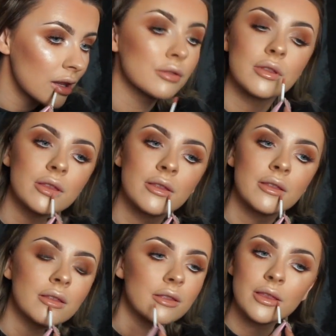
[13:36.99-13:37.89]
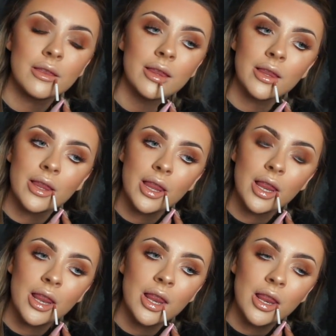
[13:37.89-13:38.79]
and also I'm going
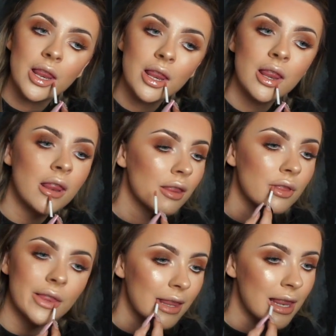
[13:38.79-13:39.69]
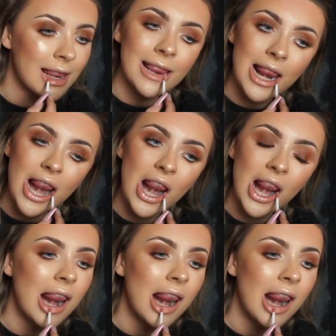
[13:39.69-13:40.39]
to go in with another Inglot product,